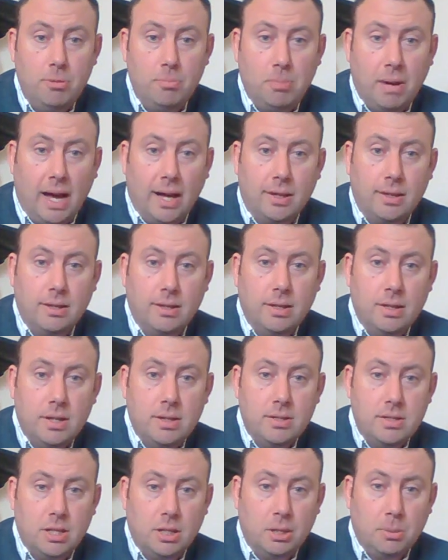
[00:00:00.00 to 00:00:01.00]
back
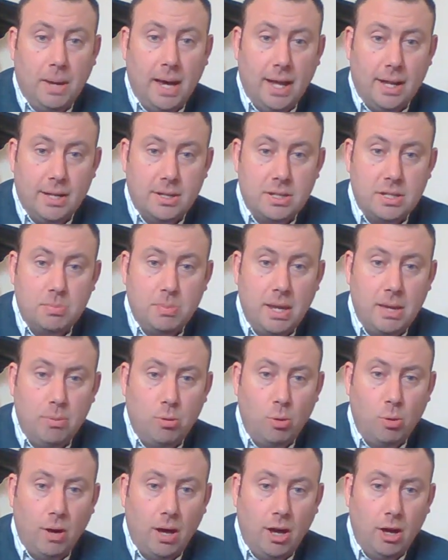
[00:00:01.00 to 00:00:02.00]
to the palace, people
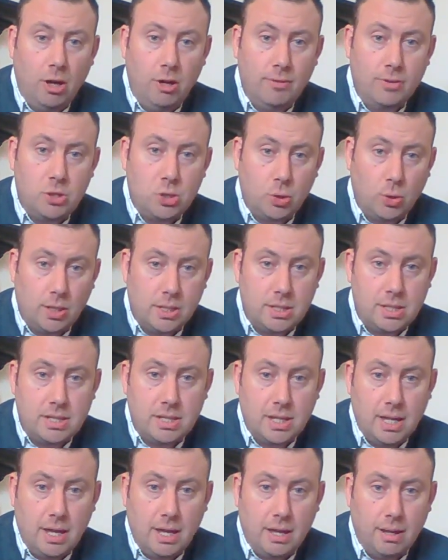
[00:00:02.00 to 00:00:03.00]
were overjoyed to
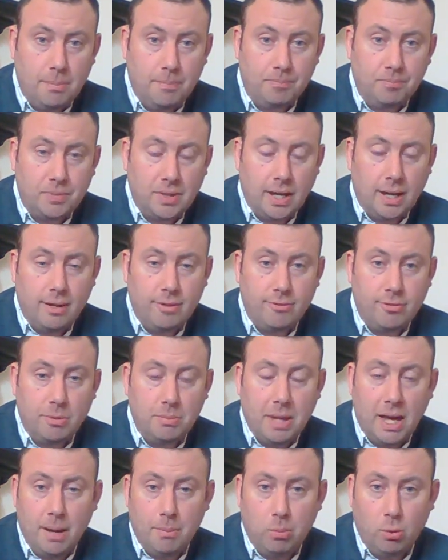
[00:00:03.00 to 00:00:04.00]
see him. And from
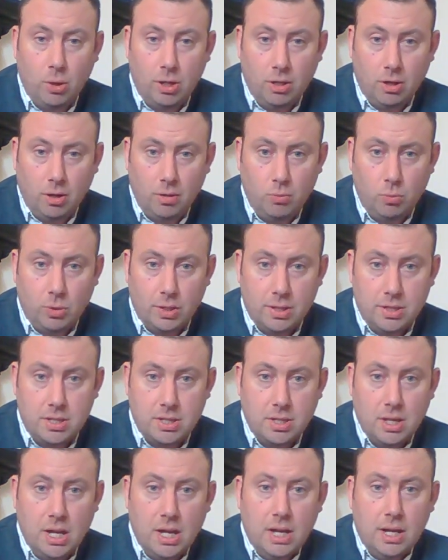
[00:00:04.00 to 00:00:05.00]
that point onwards,
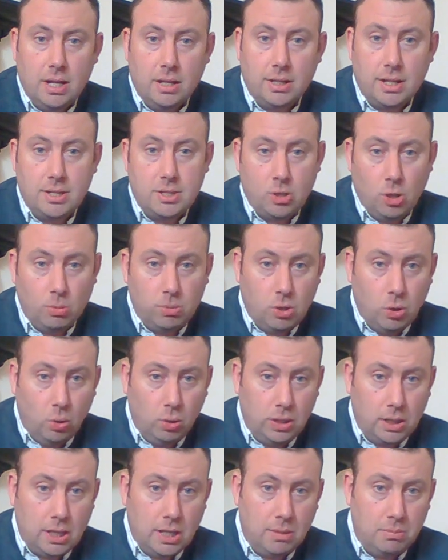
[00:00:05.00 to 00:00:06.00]
they stopped
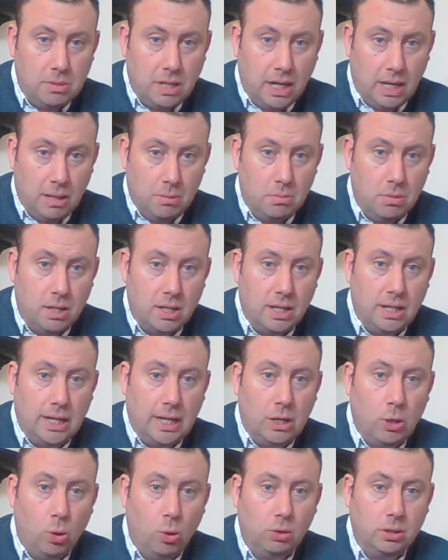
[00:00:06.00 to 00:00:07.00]
calling him Neem and they
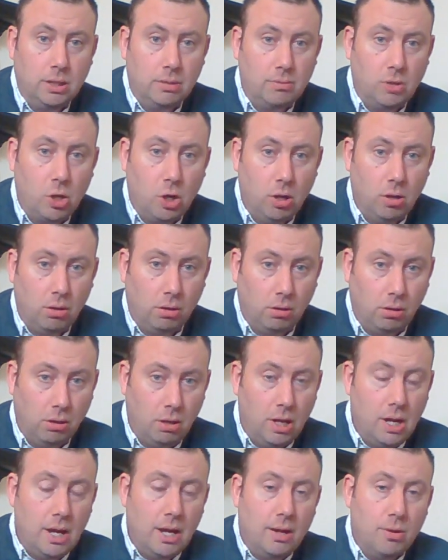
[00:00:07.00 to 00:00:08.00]
called him Kul,
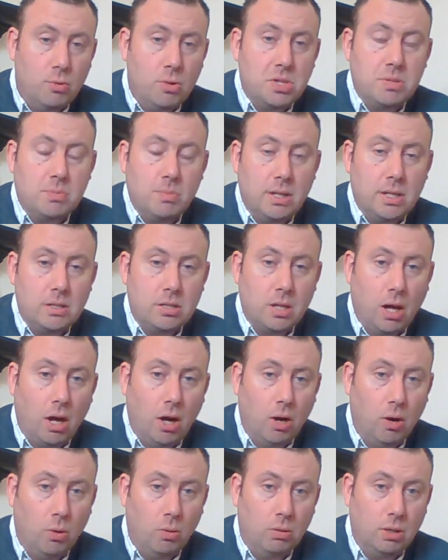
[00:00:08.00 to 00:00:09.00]
which means
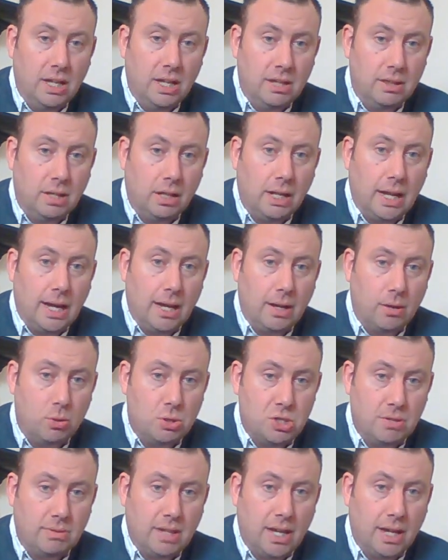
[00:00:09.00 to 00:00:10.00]
whole in the
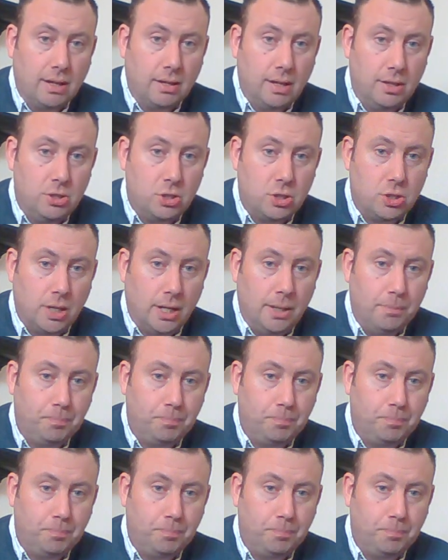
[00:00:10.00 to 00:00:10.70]
language of that country.